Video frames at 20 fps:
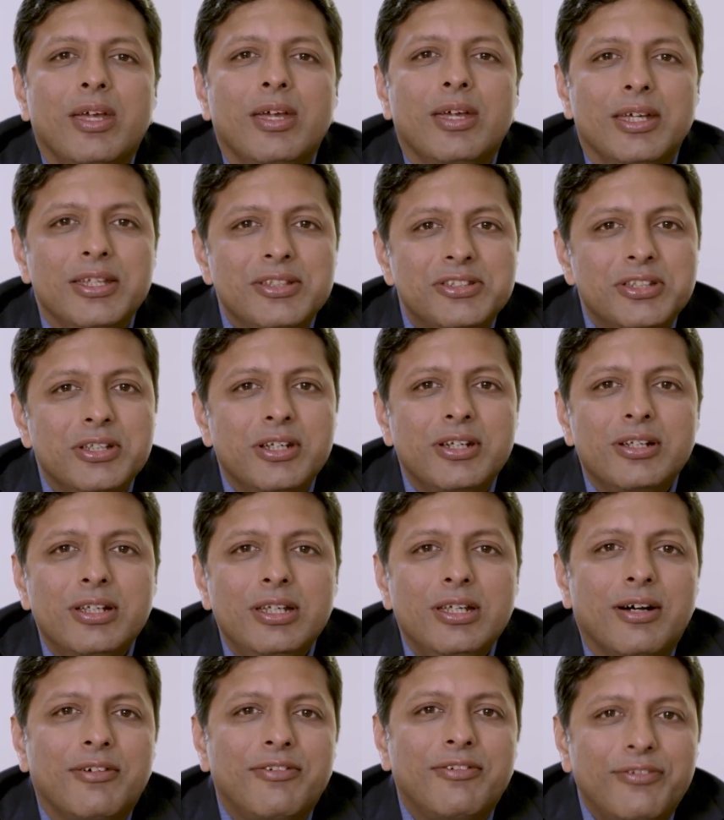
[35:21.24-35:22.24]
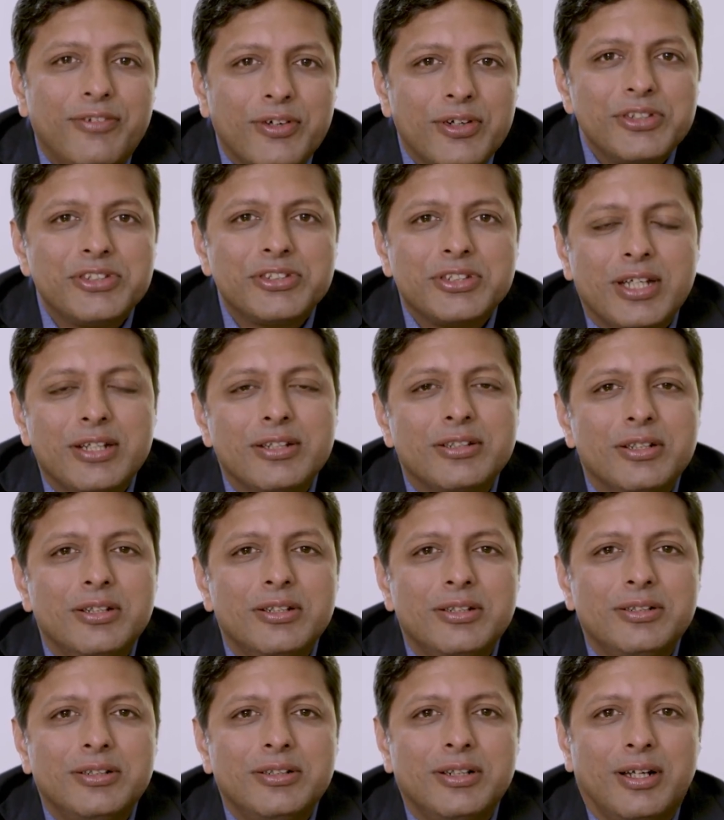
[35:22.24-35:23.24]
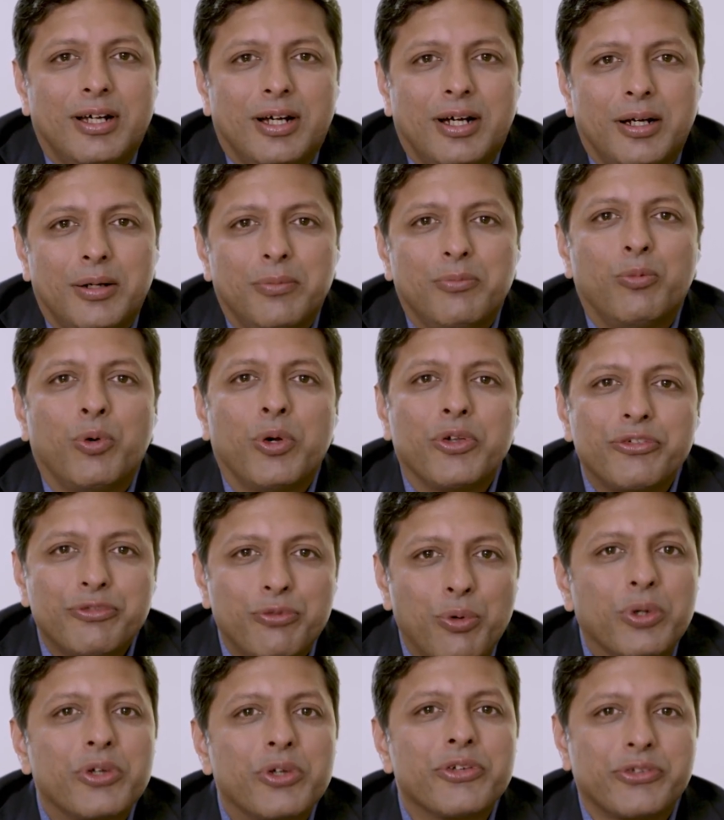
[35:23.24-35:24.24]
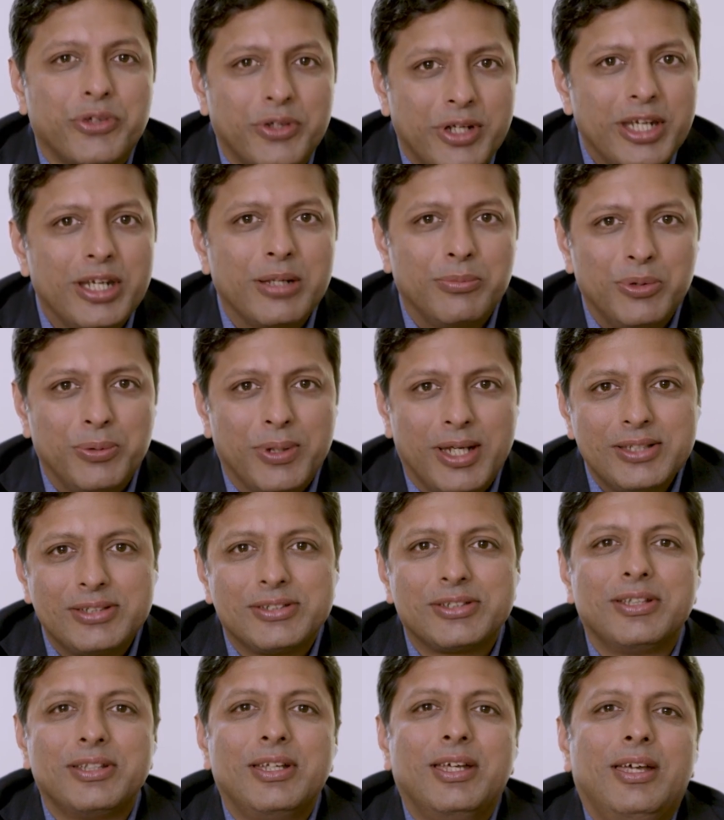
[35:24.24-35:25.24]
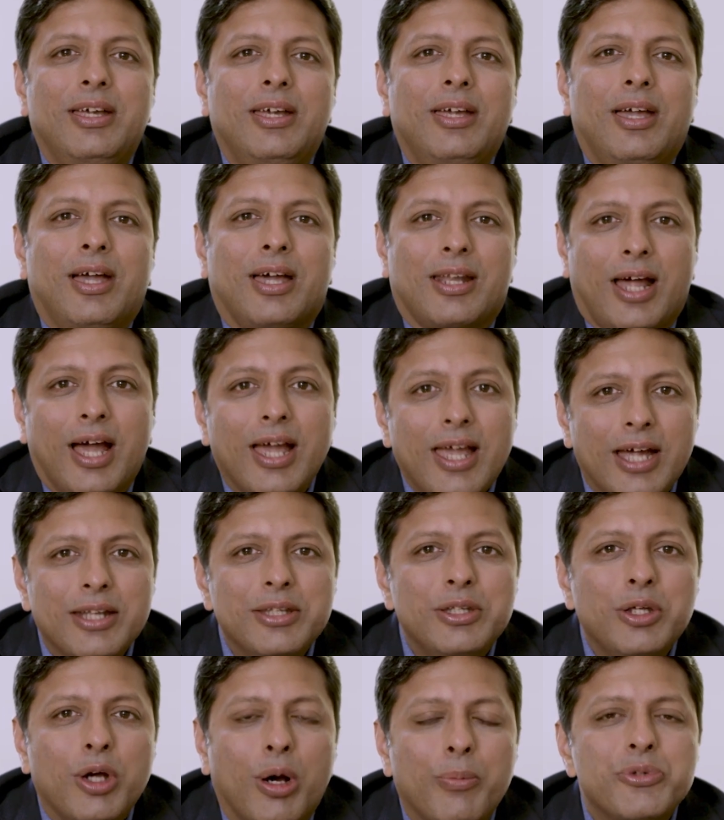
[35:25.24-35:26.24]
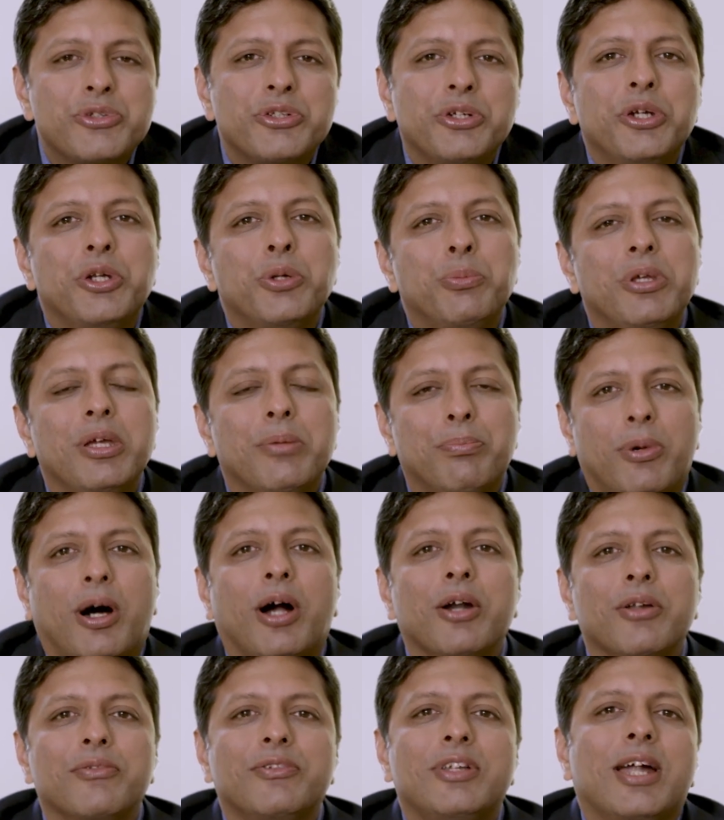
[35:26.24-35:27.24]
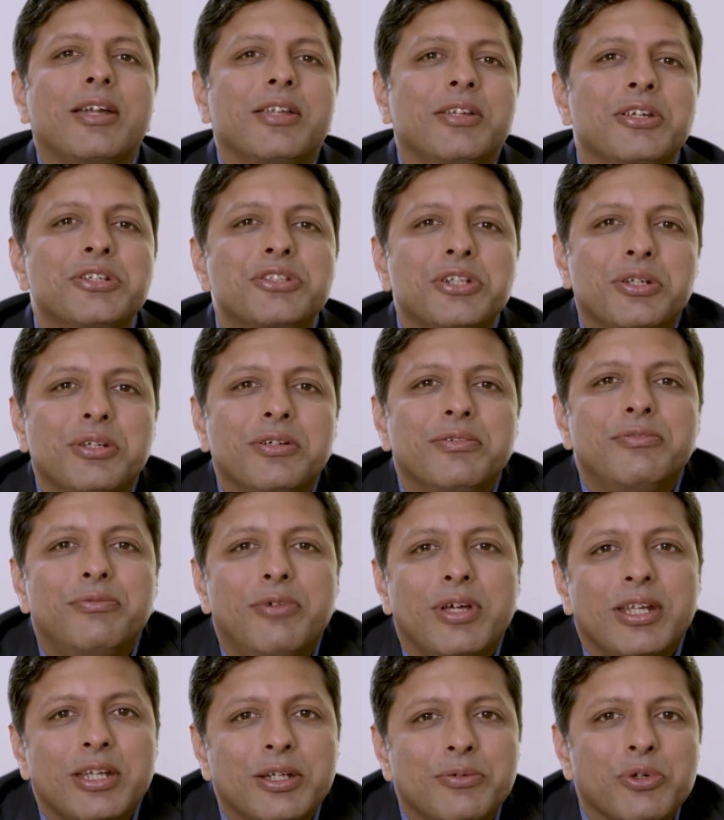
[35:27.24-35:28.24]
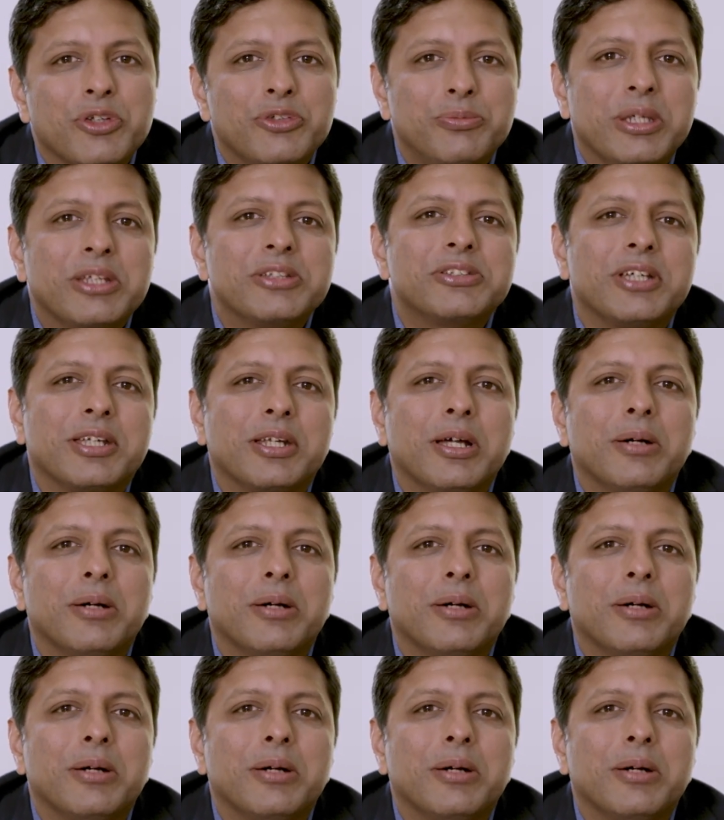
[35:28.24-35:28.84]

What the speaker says: Incidentally, our first center was focused on AWS, and I had the opportunity to be a part of that initiative when it was being set